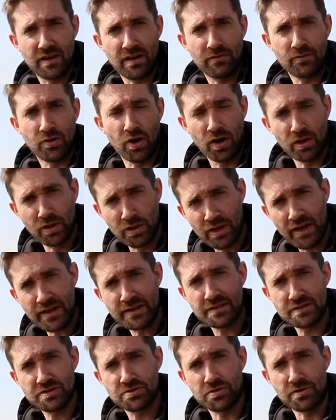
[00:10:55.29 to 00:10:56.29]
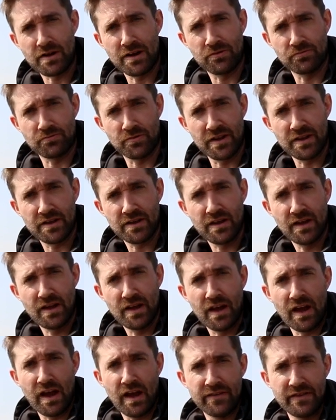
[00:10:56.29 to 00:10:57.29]
I've got a light strung out rig,
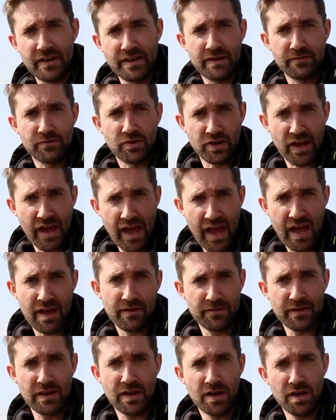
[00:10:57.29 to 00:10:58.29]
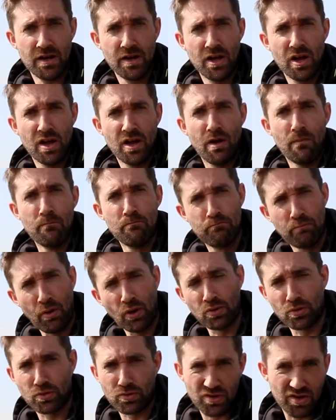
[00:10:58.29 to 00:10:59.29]
and then I've got a heavier
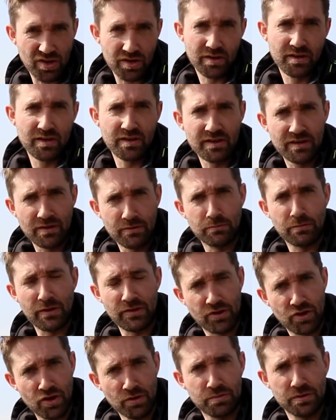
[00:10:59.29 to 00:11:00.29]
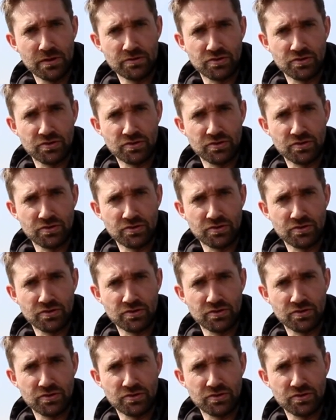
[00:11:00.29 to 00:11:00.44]
bulk with a couple